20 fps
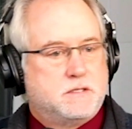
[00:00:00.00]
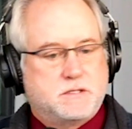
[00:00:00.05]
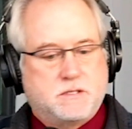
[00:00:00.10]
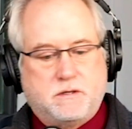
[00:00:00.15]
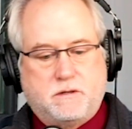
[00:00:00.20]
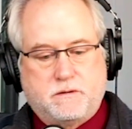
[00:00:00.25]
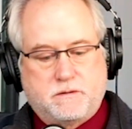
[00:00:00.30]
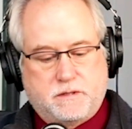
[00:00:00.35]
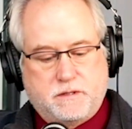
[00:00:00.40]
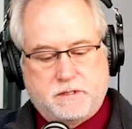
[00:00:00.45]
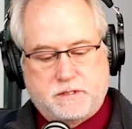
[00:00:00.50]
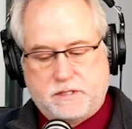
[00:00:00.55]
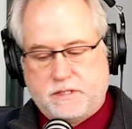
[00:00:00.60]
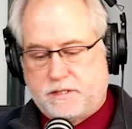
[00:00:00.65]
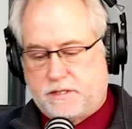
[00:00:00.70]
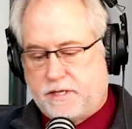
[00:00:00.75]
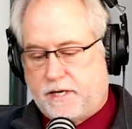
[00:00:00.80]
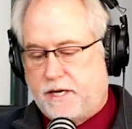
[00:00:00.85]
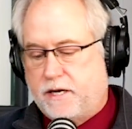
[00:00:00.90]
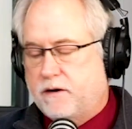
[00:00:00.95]
So
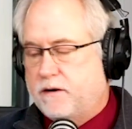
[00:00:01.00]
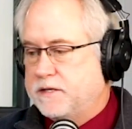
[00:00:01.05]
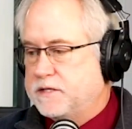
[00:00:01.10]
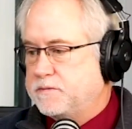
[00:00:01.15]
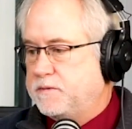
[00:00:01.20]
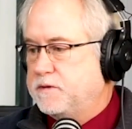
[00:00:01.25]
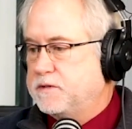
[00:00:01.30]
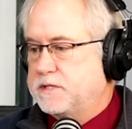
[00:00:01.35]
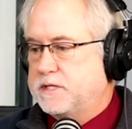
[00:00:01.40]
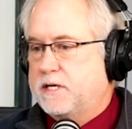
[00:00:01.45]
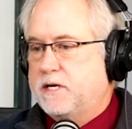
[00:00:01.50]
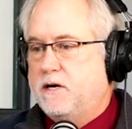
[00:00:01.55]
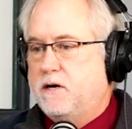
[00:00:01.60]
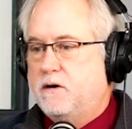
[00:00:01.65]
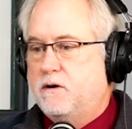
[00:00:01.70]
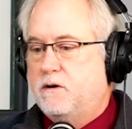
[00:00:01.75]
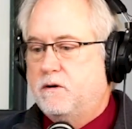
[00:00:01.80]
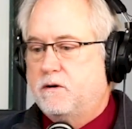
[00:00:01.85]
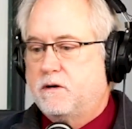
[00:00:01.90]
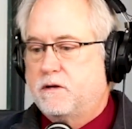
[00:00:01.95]
the year I was supposed to
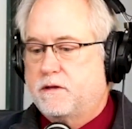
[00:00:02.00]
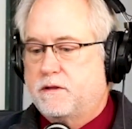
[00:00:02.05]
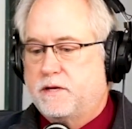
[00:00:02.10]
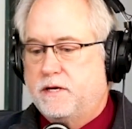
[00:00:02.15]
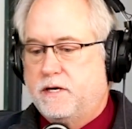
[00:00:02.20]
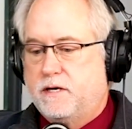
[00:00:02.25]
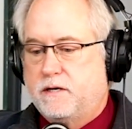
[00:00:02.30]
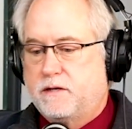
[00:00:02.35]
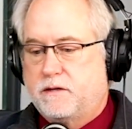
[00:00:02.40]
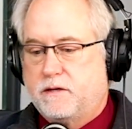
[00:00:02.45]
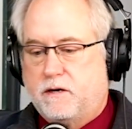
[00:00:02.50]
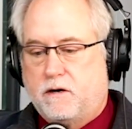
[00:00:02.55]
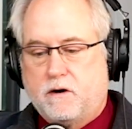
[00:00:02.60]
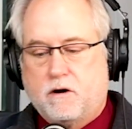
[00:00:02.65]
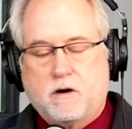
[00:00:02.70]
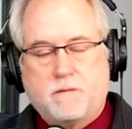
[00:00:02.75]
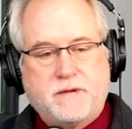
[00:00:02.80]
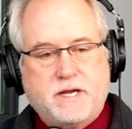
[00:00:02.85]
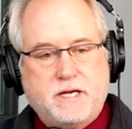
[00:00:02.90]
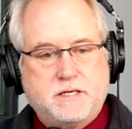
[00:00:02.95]
go, the
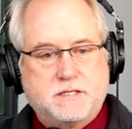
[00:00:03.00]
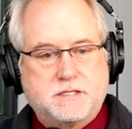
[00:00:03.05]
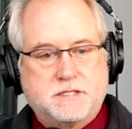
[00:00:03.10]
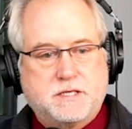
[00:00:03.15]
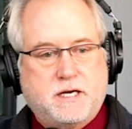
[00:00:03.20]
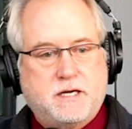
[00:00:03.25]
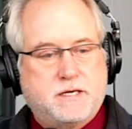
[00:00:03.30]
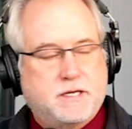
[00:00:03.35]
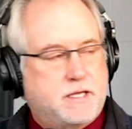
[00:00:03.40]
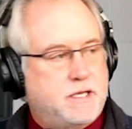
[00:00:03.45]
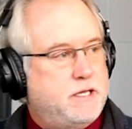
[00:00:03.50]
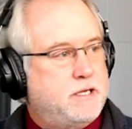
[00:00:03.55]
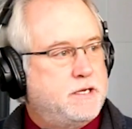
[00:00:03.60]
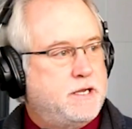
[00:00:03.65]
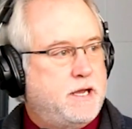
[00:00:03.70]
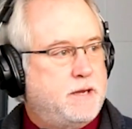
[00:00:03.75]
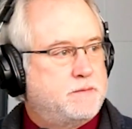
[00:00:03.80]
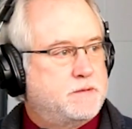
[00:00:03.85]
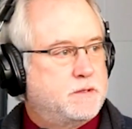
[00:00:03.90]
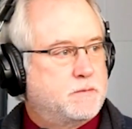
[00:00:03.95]
Army decided to
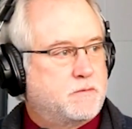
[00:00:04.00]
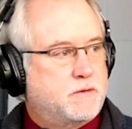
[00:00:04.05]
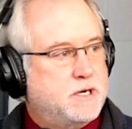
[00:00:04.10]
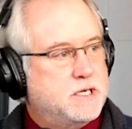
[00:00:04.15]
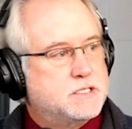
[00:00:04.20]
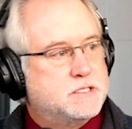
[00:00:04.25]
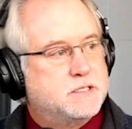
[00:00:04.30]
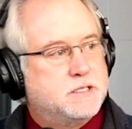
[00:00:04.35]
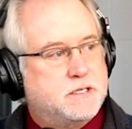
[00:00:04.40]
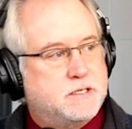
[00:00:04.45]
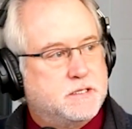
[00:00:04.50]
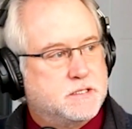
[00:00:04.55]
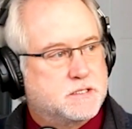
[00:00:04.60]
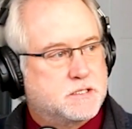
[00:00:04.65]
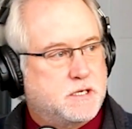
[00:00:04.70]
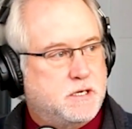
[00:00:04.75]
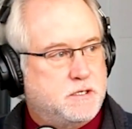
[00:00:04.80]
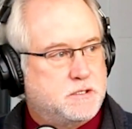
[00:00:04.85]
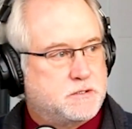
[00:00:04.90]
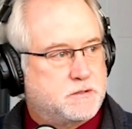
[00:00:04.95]
kidnap the president of
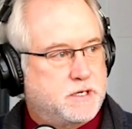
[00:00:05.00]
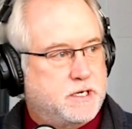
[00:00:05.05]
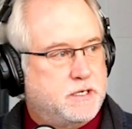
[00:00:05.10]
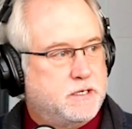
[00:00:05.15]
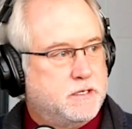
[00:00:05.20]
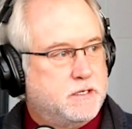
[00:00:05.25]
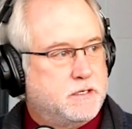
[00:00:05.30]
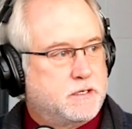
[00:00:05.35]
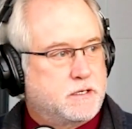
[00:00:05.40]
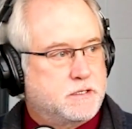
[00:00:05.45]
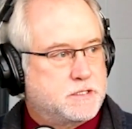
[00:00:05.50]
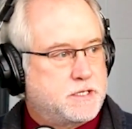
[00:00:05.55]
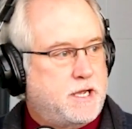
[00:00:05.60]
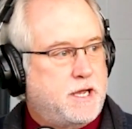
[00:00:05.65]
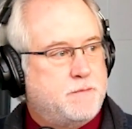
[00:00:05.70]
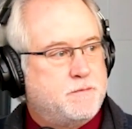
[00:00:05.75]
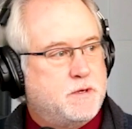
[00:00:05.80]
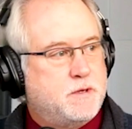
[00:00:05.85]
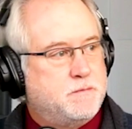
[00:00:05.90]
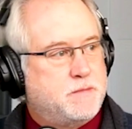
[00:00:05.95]
this country because they
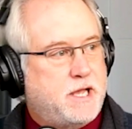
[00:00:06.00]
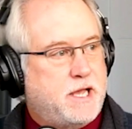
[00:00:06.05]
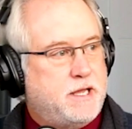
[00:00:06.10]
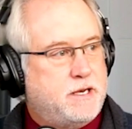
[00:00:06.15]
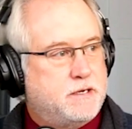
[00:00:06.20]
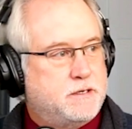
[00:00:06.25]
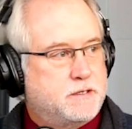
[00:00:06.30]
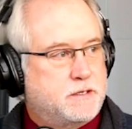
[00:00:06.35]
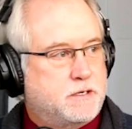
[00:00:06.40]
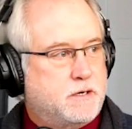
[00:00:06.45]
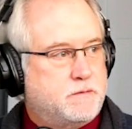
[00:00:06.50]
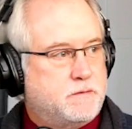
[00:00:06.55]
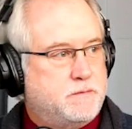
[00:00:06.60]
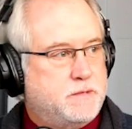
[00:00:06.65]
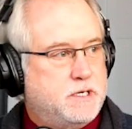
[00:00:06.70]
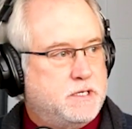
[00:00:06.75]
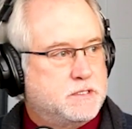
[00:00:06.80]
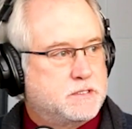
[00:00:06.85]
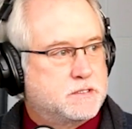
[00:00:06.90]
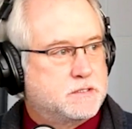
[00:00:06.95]
hadn't been paid in a couple
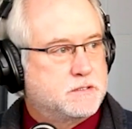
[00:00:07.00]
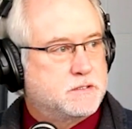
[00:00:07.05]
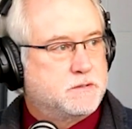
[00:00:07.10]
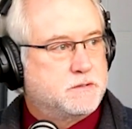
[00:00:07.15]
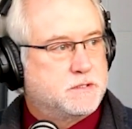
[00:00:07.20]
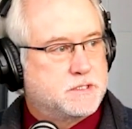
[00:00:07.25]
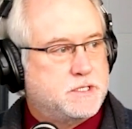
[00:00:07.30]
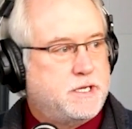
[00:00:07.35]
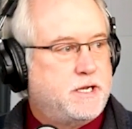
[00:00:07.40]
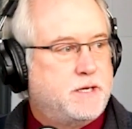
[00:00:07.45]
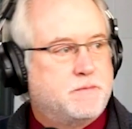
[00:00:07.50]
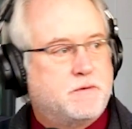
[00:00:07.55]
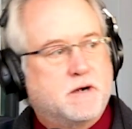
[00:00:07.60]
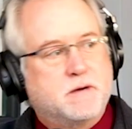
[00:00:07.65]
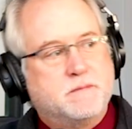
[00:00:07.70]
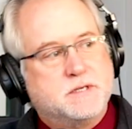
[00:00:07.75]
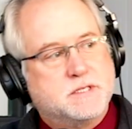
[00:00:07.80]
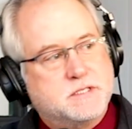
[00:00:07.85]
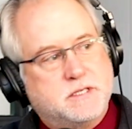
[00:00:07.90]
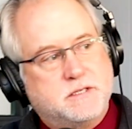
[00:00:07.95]
months. So the State
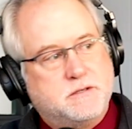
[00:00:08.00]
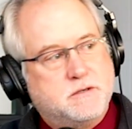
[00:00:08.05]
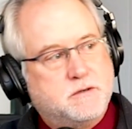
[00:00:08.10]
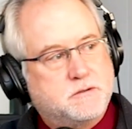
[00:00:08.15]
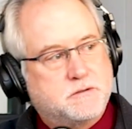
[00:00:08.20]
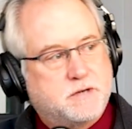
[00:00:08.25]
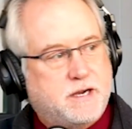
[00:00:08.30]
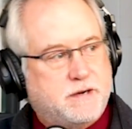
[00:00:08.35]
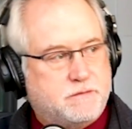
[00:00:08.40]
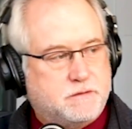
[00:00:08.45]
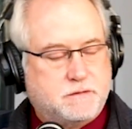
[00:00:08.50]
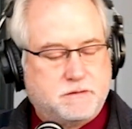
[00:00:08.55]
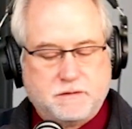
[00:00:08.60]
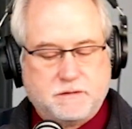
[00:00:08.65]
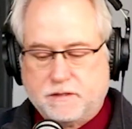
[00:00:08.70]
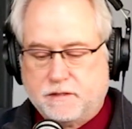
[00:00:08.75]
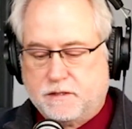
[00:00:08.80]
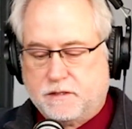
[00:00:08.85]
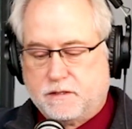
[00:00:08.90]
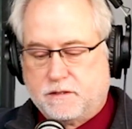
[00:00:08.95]
Department said no travel.
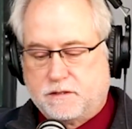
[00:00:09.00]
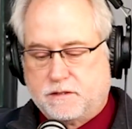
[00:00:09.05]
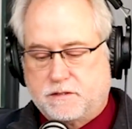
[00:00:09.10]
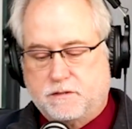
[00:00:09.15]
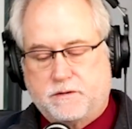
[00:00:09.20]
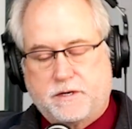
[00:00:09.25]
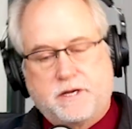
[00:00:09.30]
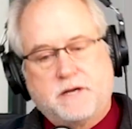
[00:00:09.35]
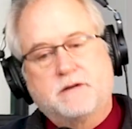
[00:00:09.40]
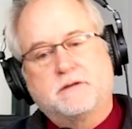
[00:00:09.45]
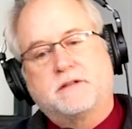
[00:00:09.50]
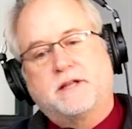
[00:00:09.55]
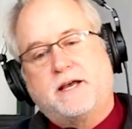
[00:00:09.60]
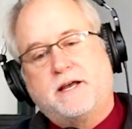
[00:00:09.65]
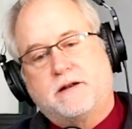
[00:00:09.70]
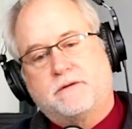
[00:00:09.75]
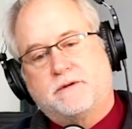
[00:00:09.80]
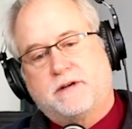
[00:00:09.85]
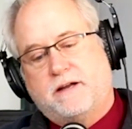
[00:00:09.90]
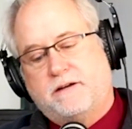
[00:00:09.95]
So a year
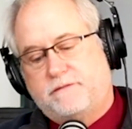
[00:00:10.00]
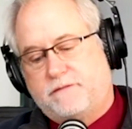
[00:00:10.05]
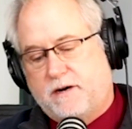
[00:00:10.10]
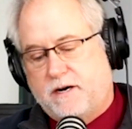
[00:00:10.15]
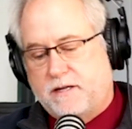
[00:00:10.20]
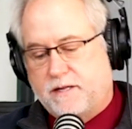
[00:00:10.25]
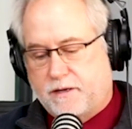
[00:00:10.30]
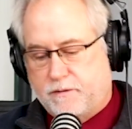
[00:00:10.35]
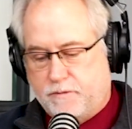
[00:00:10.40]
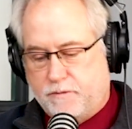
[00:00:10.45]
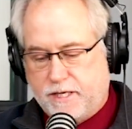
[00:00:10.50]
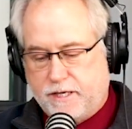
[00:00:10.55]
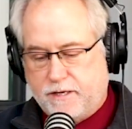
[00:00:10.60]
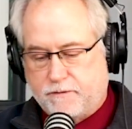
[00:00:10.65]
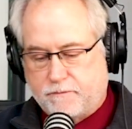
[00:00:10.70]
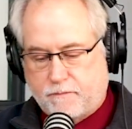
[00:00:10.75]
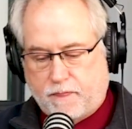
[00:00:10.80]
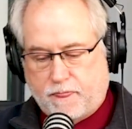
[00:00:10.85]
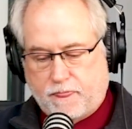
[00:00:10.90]
later, when I finally went,